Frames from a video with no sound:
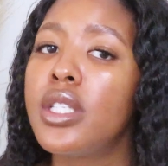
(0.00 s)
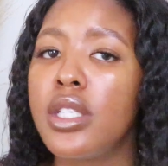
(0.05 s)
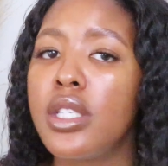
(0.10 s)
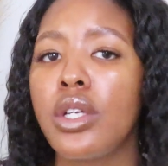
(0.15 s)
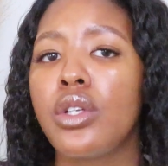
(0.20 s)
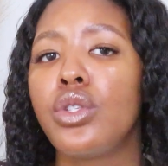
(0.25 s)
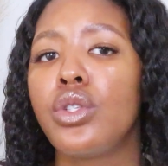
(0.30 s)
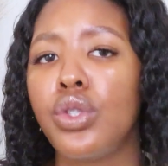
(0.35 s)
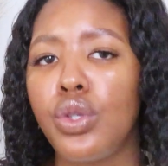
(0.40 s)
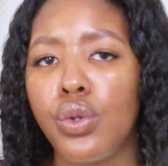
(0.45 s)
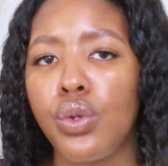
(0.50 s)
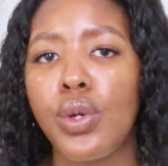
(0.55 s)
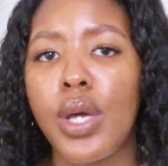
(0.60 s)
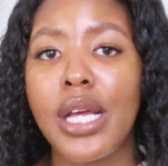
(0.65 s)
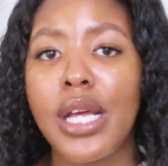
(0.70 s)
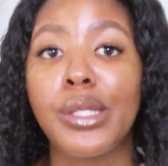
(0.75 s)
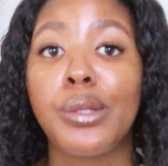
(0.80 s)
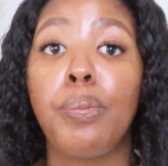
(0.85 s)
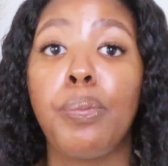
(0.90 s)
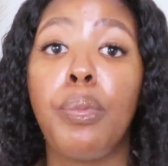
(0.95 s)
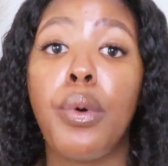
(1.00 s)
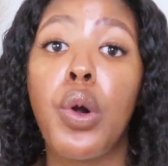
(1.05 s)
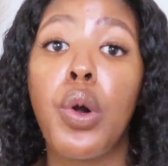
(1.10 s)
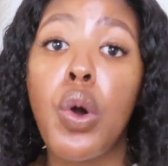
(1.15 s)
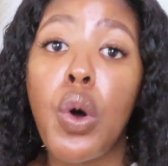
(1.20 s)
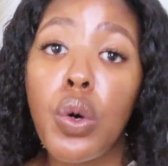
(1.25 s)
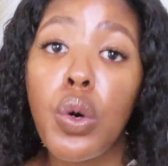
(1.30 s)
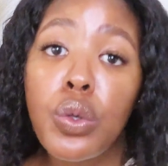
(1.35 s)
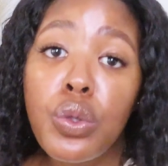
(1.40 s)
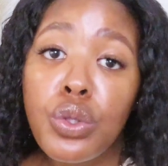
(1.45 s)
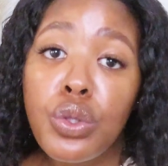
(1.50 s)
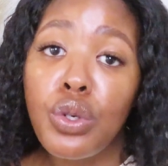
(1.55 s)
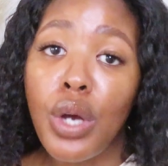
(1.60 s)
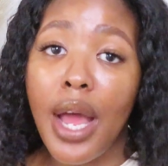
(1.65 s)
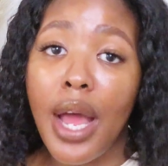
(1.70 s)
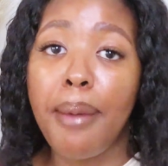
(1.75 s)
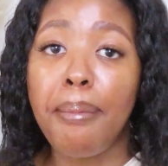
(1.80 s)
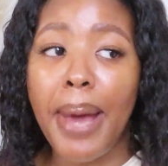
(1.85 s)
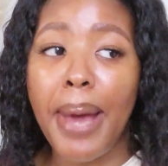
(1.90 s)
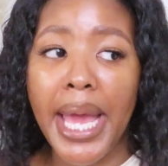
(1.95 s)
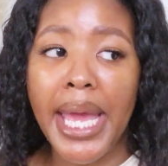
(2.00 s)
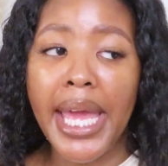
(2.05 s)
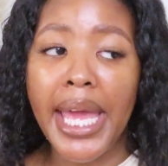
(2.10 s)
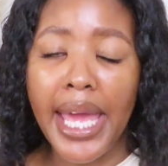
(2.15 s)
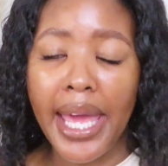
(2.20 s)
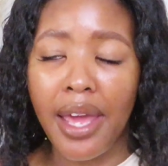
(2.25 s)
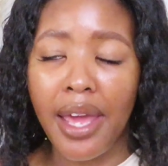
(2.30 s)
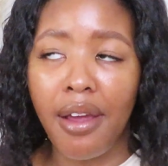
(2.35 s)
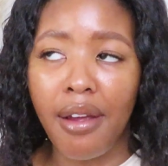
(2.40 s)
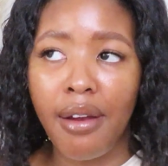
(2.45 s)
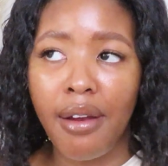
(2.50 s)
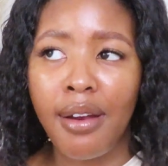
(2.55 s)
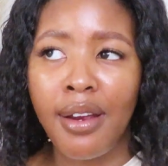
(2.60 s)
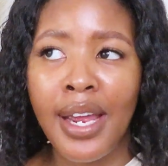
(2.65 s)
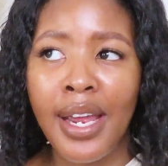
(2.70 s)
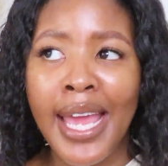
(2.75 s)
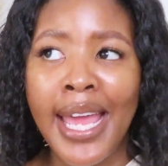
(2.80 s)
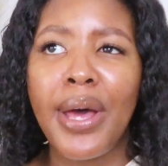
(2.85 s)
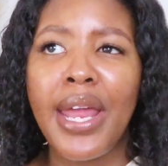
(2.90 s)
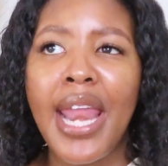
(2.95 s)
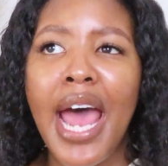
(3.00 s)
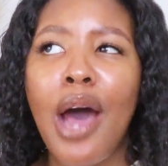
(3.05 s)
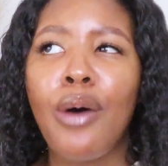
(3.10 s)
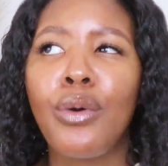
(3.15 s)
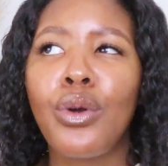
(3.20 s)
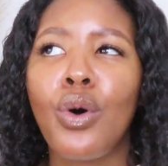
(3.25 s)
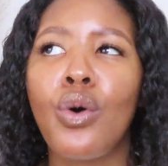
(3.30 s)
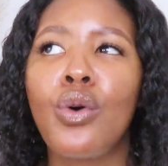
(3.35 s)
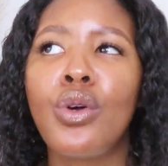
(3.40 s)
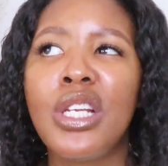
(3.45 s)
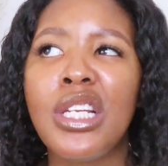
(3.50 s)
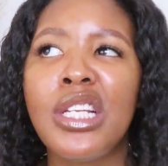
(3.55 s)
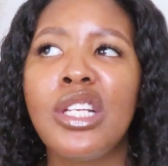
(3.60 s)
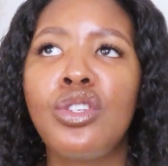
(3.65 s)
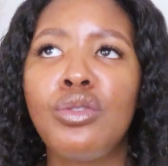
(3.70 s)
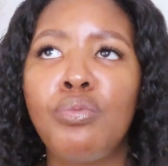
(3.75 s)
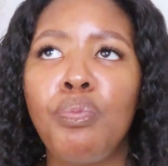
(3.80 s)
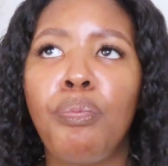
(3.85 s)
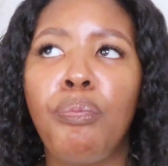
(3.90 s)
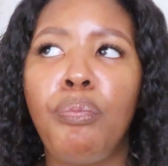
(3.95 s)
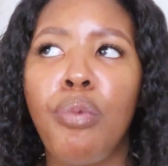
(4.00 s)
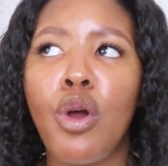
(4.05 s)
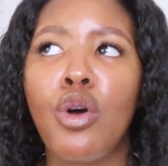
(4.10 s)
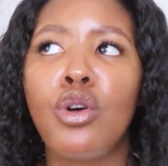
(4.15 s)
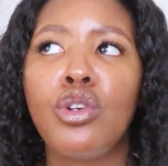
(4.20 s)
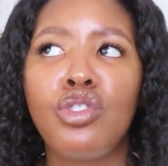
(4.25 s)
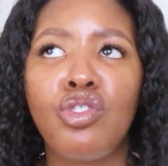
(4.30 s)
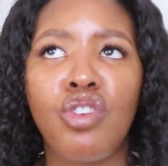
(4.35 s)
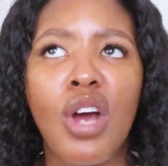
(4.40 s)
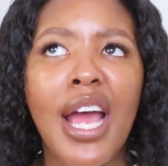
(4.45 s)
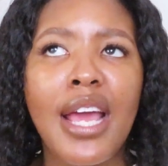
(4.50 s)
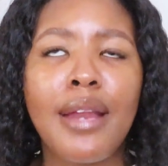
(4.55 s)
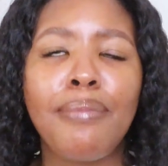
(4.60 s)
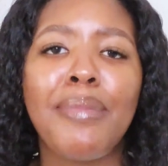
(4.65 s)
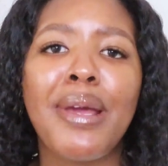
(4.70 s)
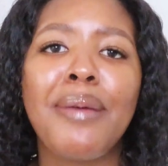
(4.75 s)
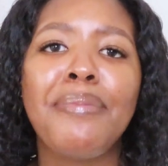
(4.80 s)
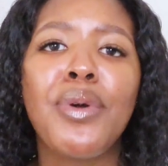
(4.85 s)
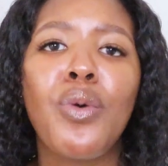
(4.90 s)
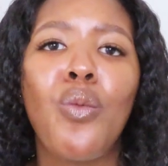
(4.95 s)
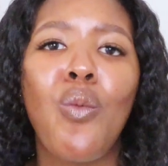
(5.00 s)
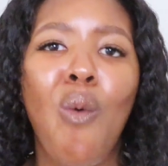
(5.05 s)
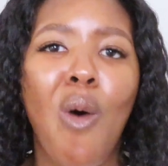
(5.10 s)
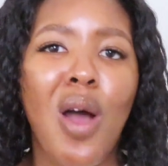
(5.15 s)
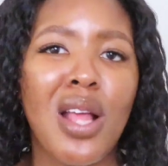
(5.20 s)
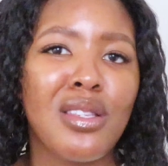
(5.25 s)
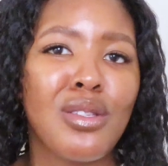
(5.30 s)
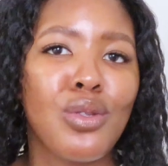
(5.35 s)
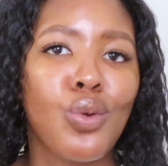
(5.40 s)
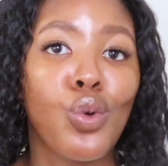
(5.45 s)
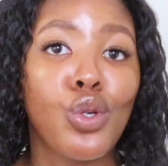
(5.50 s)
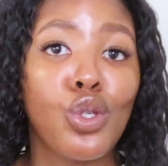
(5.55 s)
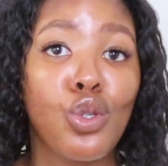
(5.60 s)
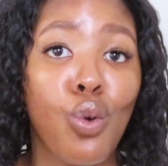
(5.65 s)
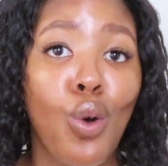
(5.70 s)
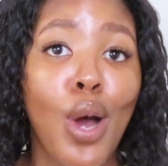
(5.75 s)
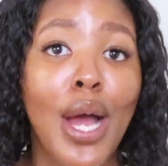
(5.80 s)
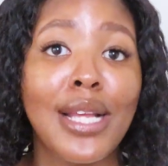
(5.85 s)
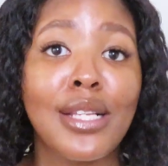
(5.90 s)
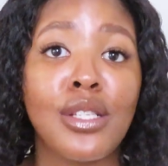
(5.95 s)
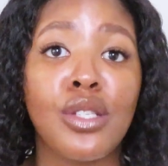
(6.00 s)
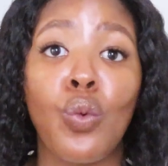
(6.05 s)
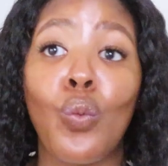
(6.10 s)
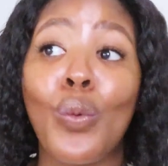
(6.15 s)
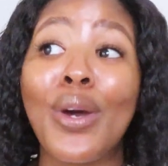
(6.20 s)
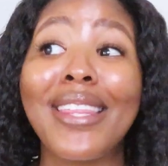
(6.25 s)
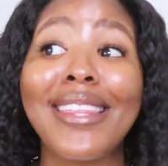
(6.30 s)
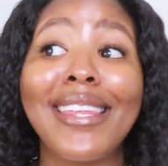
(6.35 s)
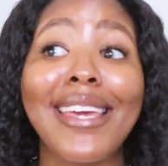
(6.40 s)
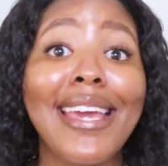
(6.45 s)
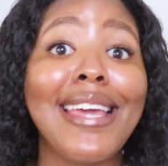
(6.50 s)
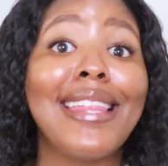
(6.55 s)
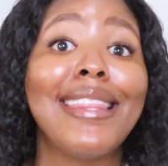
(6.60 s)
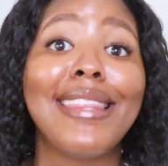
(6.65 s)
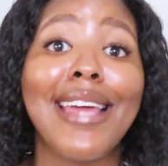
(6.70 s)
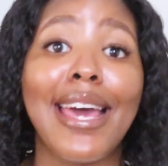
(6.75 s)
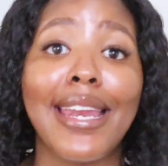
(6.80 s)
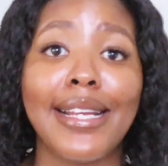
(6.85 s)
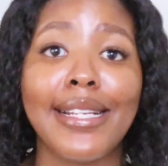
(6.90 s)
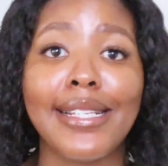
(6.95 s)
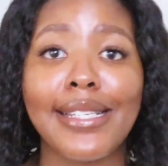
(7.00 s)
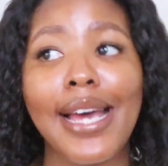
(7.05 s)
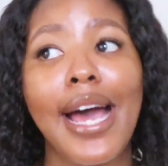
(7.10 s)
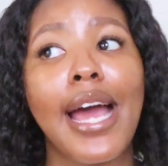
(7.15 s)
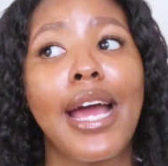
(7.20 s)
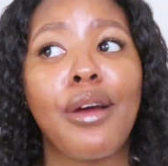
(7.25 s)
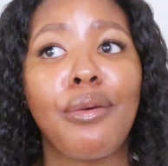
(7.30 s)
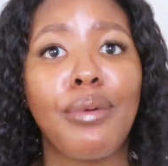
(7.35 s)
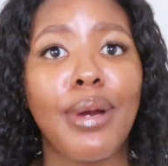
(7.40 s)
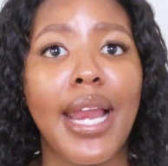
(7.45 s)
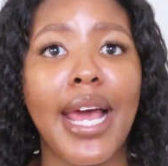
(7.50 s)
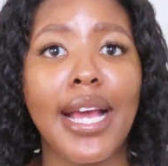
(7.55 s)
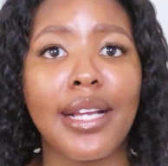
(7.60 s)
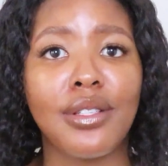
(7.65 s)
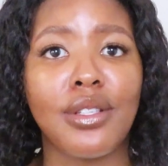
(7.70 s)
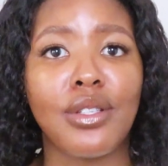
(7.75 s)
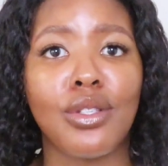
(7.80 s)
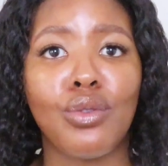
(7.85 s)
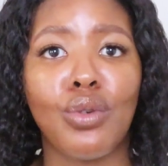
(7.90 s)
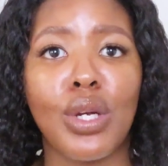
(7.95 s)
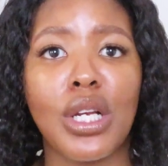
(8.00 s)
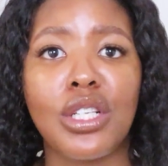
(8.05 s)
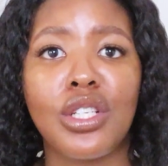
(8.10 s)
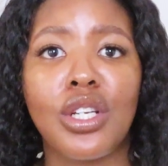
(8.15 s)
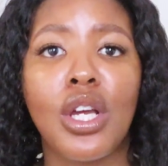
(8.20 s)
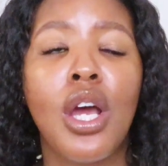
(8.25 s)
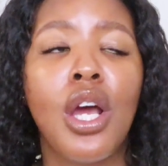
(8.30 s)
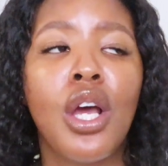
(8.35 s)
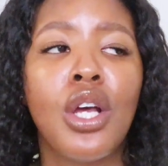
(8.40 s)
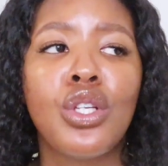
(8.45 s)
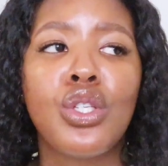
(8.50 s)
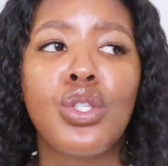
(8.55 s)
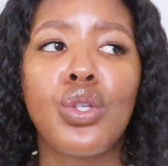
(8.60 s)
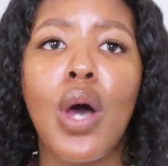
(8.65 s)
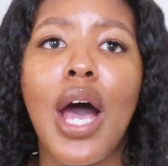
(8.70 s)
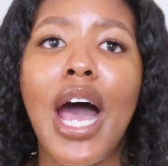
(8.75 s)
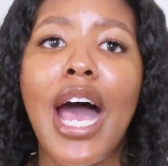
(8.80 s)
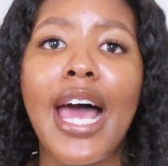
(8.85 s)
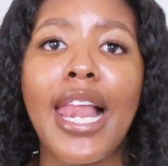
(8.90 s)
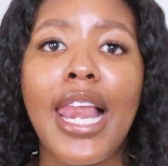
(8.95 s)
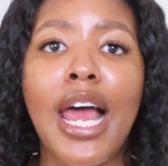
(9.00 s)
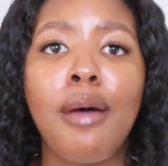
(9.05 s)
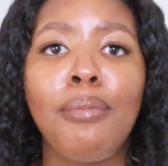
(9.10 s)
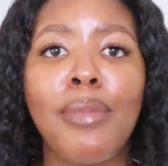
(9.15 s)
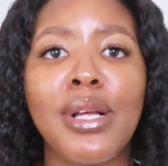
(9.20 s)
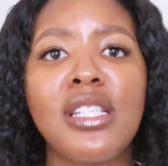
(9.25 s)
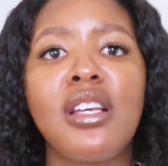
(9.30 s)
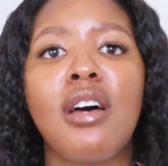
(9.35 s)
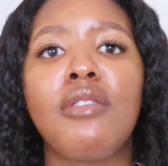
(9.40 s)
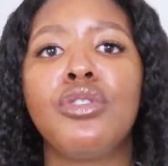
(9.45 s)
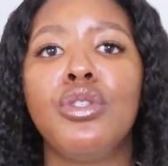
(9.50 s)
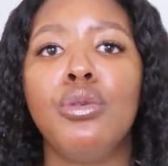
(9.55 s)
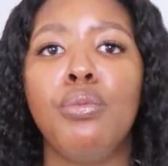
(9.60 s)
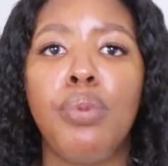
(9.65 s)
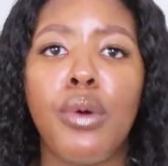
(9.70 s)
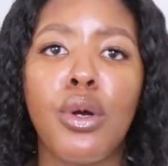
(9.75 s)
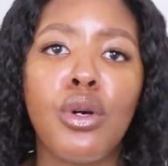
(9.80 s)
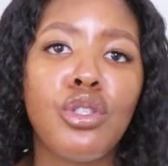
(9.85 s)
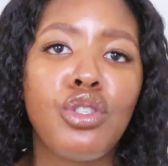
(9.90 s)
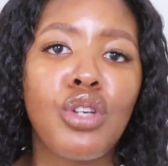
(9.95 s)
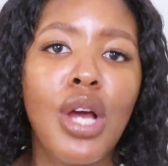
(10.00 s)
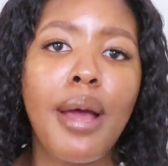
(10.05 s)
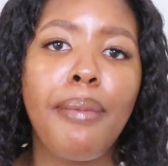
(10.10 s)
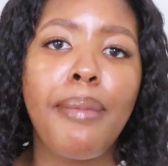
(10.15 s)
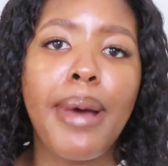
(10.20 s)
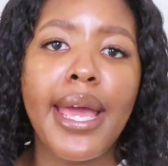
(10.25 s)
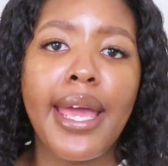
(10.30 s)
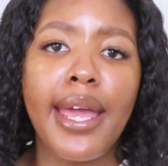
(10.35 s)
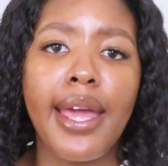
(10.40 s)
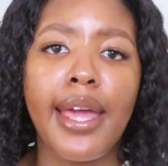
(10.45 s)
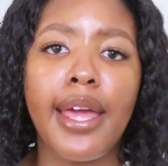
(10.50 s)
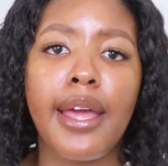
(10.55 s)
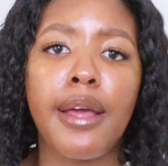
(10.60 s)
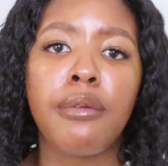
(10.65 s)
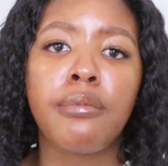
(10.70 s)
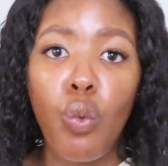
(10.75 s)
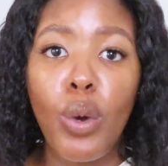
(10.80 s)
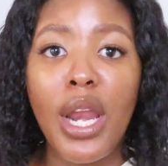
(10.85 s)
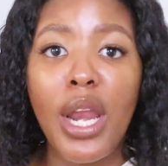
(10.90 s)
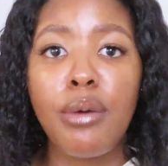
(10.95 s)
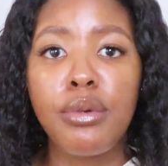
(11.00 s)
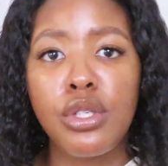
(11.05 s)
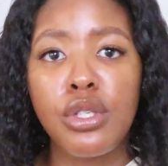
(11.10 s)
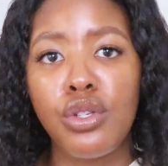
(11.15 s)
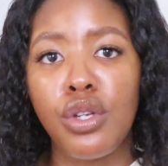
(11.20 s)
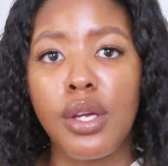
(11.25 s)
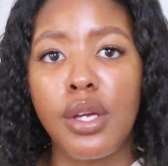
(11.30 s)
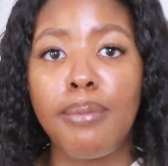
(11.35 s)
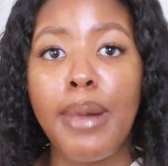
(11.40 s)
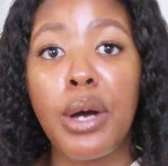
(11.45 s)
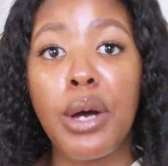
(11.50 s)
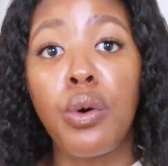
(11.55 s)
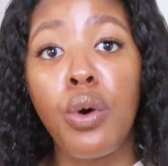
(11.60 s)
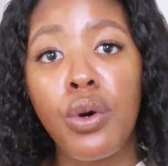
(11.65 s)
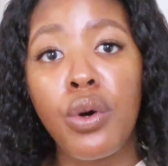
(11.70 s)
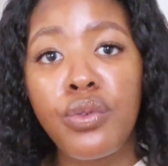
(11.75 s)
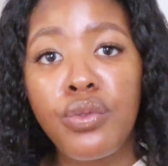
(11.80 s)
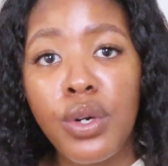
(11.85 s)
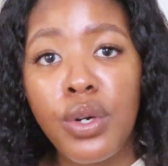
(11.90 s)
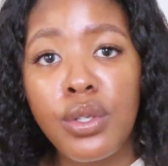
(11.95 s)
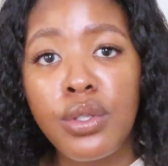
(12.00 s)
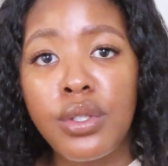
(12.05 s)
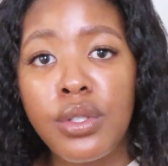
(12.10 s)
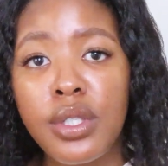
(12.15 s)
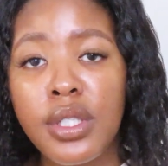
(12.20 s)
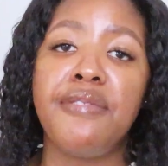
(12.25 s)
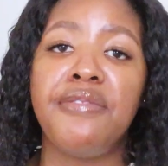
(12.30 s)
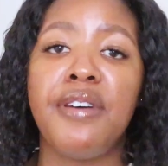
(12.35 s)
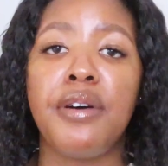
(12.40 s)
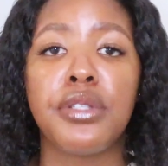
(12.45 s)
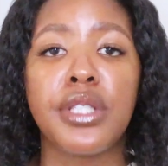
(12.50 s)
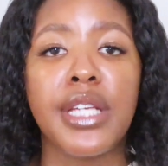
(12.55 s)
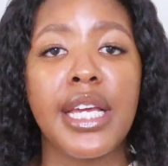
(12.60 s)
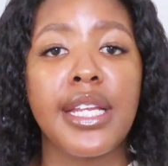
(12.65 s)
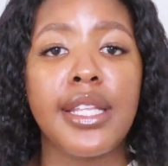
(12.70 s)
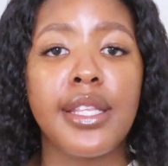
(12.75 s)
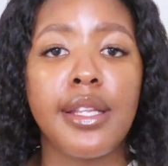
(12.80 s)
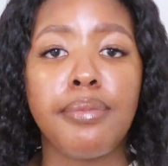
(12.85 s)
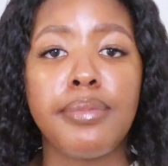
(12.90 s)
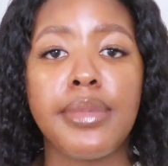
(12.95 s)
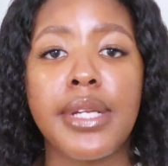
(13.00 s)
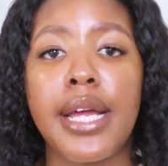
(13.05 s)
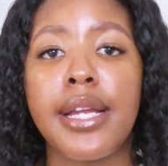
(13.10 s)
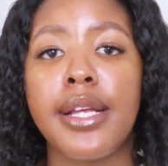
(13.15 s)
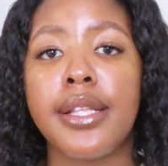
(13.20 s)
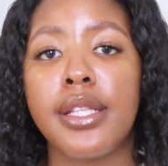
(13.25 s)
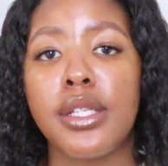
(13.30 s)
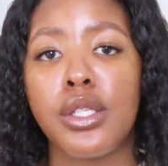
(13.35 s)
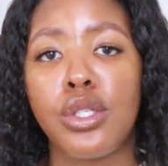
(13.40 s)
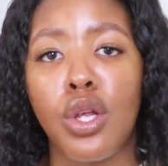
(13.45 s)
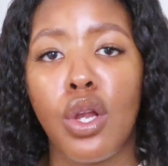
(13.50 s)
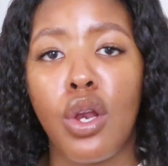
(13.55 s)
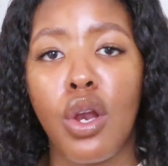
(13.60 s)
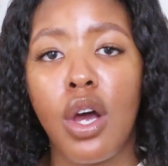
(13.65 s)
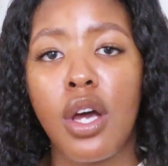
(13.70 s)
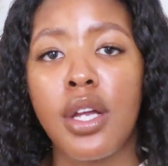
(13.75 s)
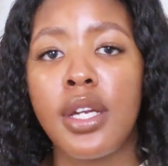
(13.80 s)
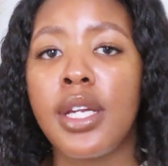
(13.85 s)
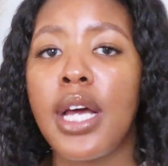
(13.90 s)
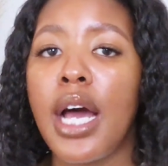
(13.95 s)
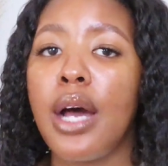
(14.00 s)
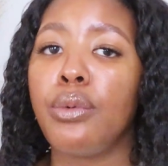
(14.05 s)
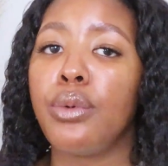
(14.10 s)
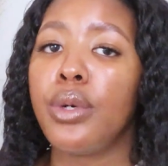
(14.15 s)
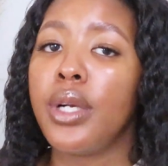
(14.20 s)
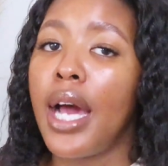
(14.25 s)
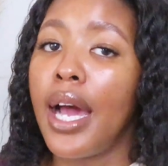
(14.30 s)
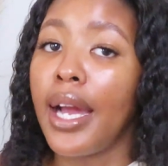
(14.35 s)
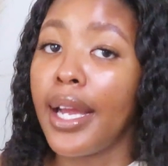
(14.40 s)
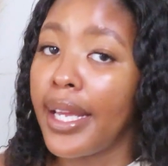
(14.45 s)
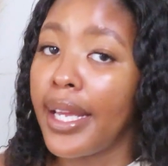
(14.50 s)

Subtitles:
still do is blow dry my hair, but I would only blow dry it maybe once or twice within that entire relaxer stretch. So I allow myself to blow dry my hair when I was doing my cornrows. If I was getting them done at the salon, I would